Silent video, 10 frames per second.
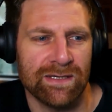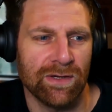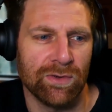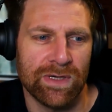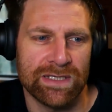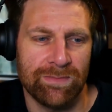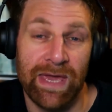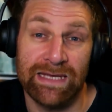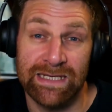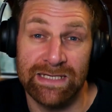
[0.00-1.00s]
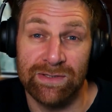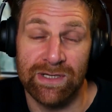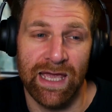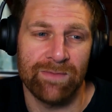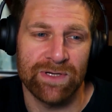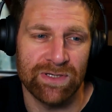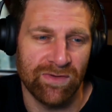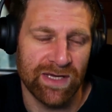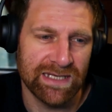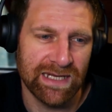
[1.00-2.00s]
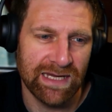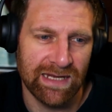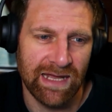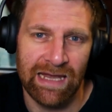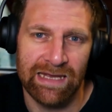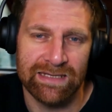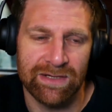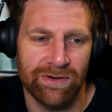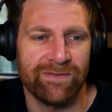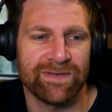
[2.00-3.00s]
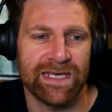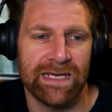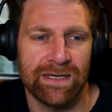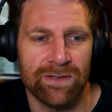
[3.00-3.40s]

who is a PhD student at Cambridge University, and Alex Krolewski,